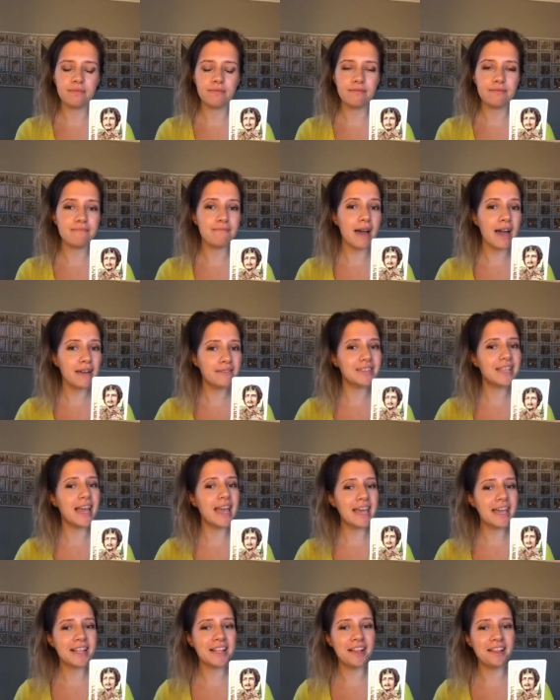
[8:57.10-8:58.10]
might have
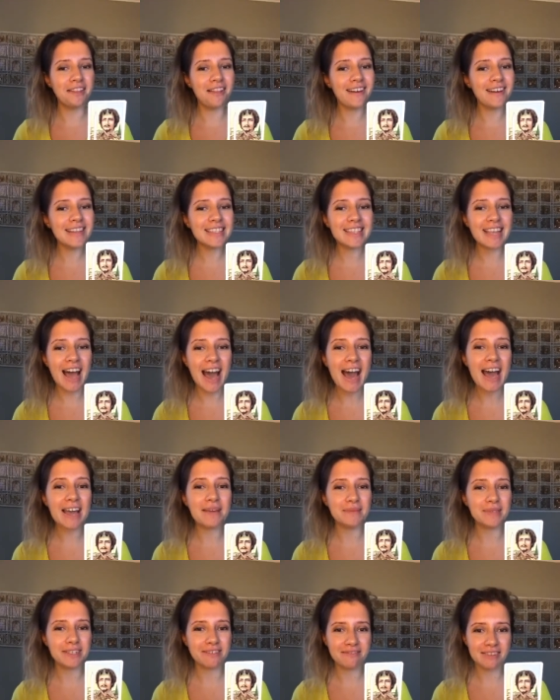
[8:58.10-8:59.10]
taken a long
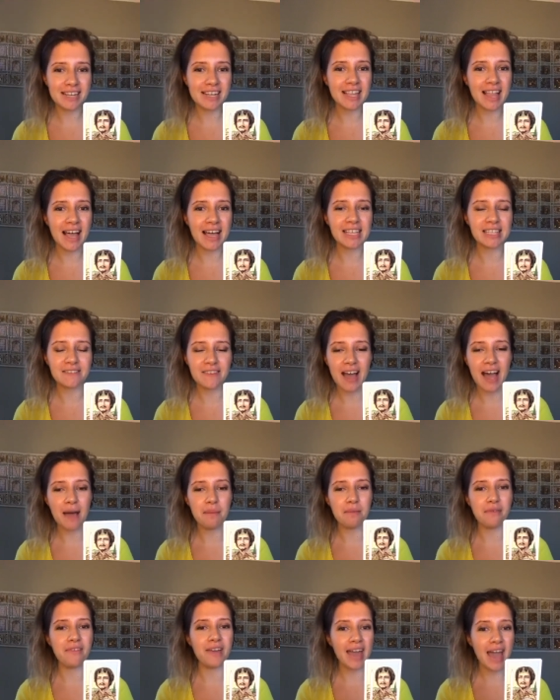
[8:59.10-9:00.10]
time to realise that,
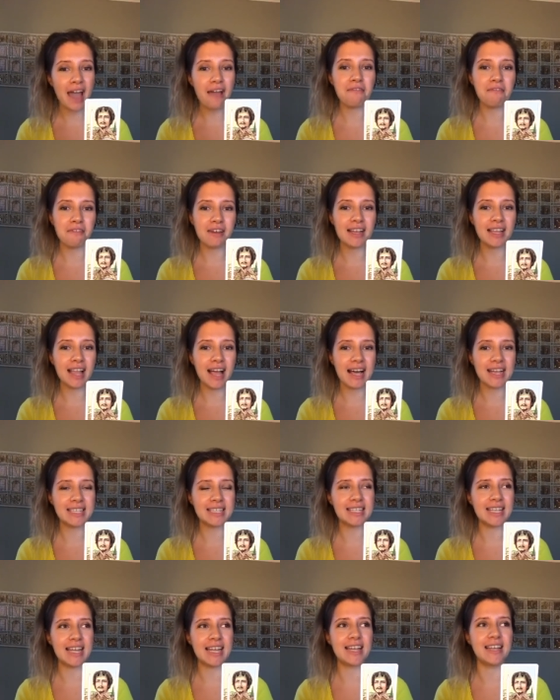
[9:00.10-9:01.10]
but they have
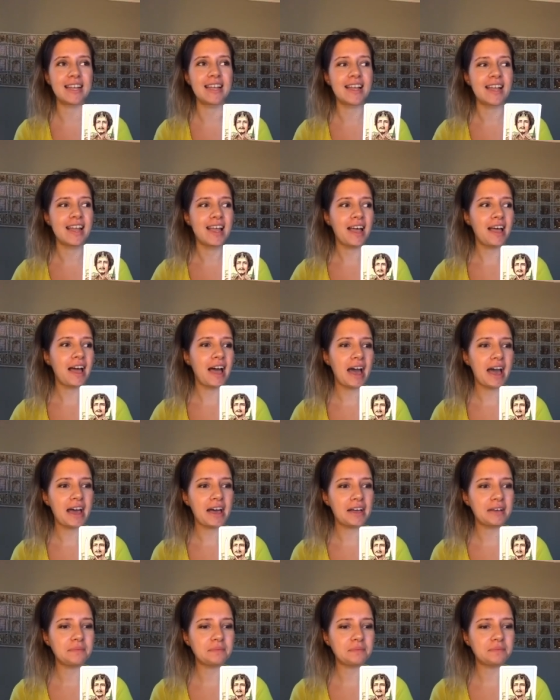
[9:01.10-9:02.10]
realised it.
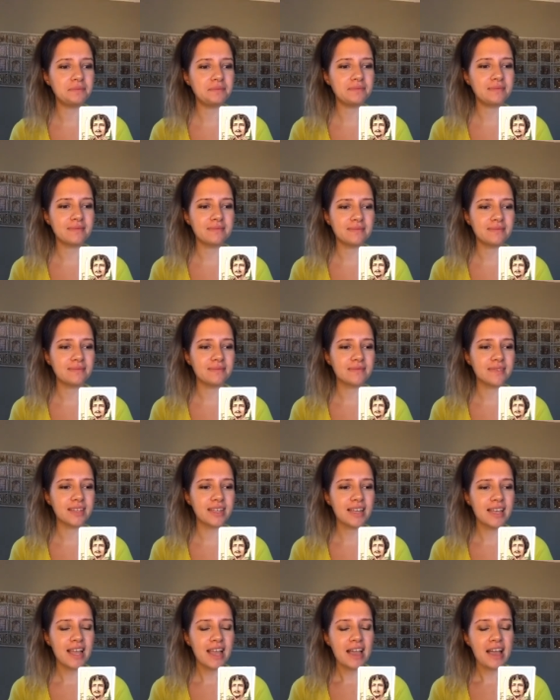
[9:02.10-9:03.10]
Um,
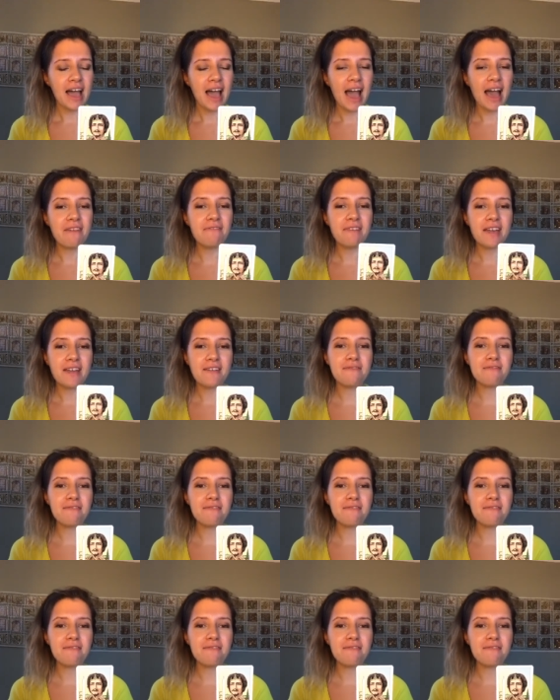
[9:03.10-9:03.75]
and they've